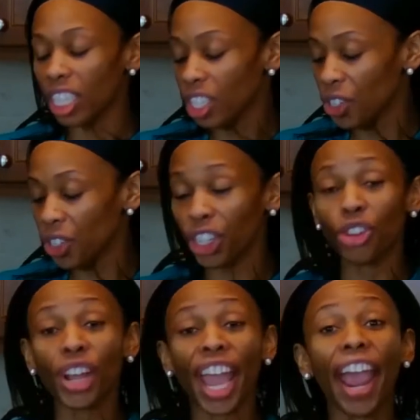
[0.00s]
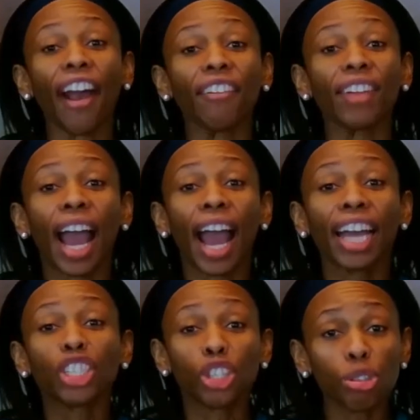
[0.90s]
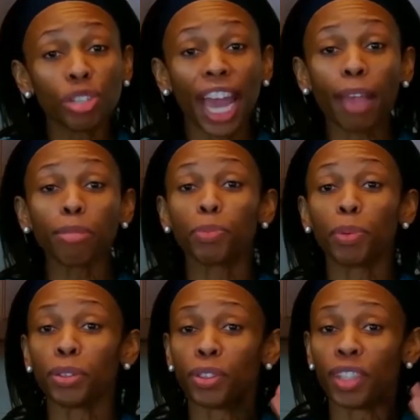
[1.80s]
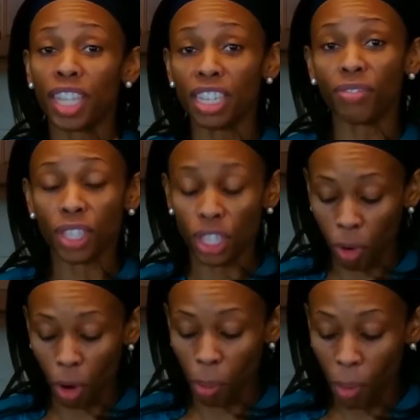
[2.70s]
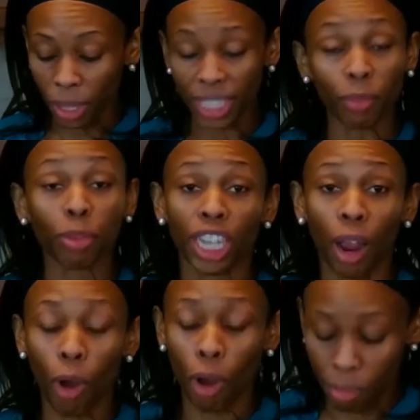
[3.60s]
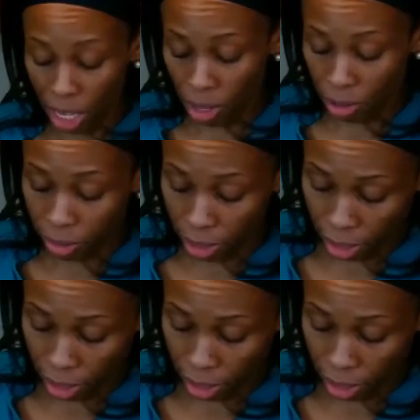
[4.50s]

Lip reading: a little, and you can have 2 tablespoons of this for 0 points, which I won't be using.